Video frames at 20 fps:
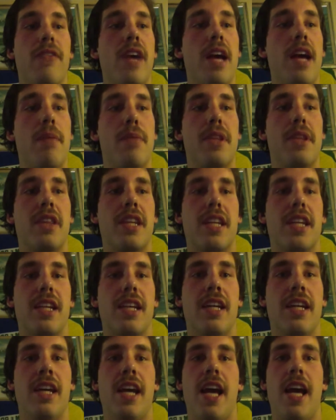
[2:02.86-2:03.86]
empathy
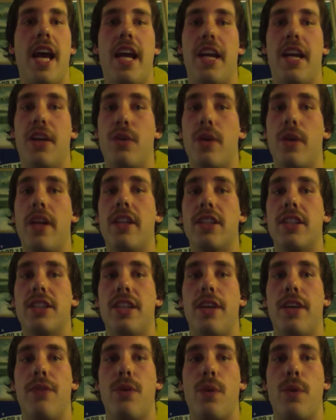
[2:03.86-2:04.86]
and a greater
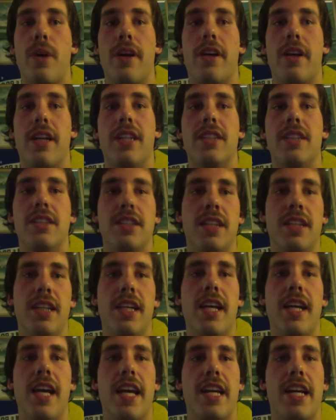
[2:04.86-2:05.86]
self-awareness.
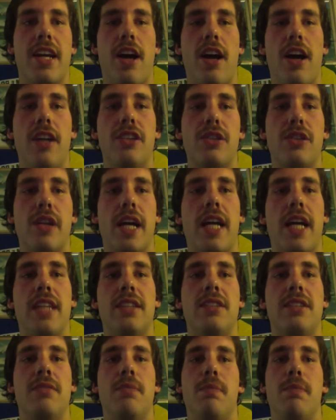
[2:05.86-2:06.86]
In
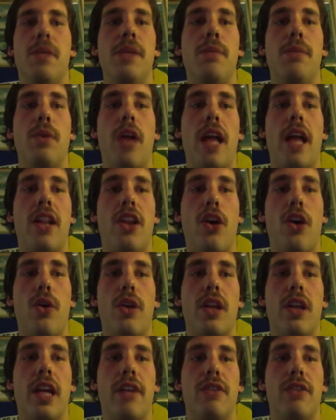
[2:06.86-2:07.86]
contrast, people at lower
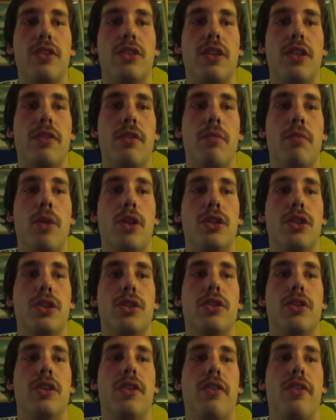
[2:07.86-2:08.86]
levels of emotional
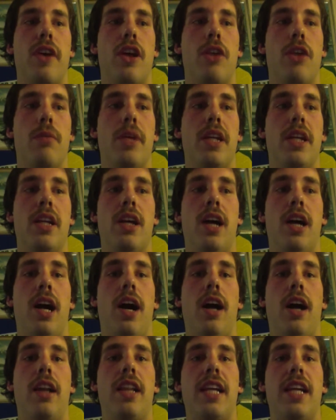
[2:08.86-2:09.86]
development
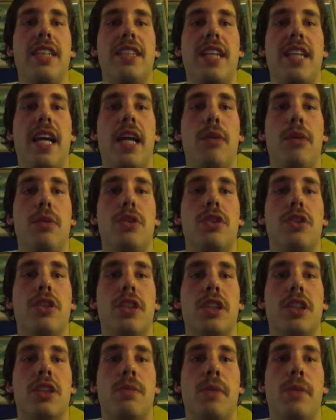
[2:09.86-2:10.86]
are less able to
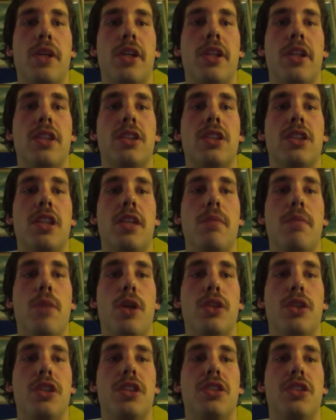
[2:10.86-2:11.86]
experience
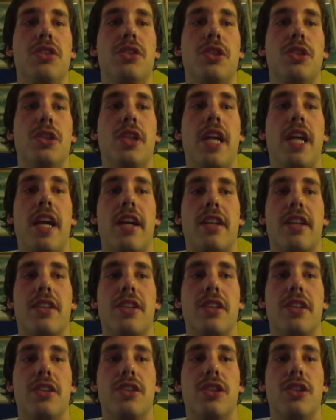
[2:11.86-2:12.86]
emotions through
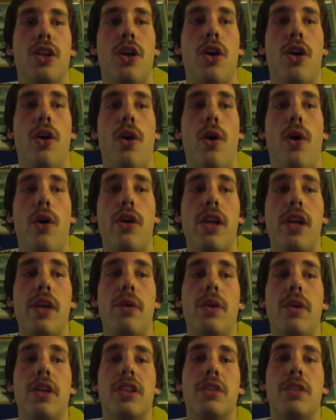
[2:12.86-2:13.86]
characters, or they
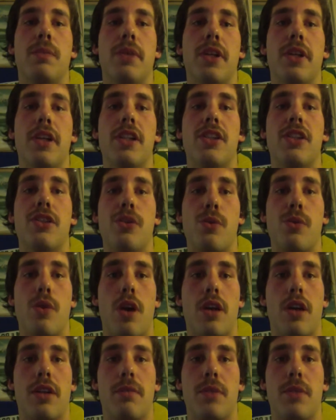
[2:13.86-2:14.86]
will experience the
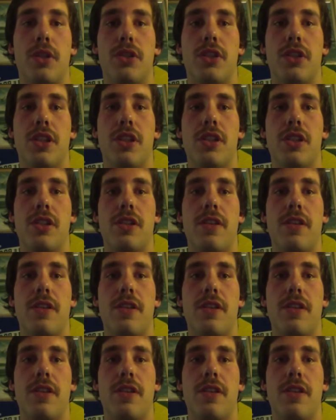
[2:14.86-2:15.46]
wrong emotions.